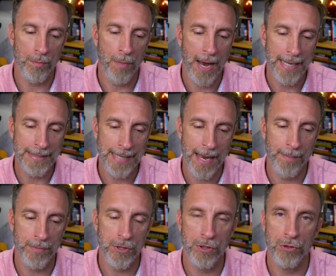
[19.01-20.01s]
my
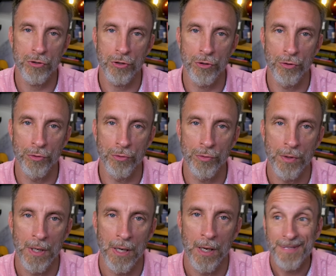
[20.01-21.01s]
attempt
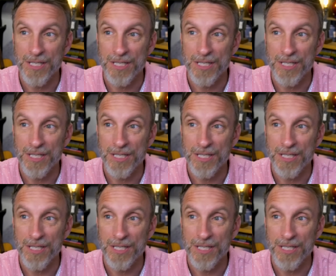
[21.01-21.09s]
to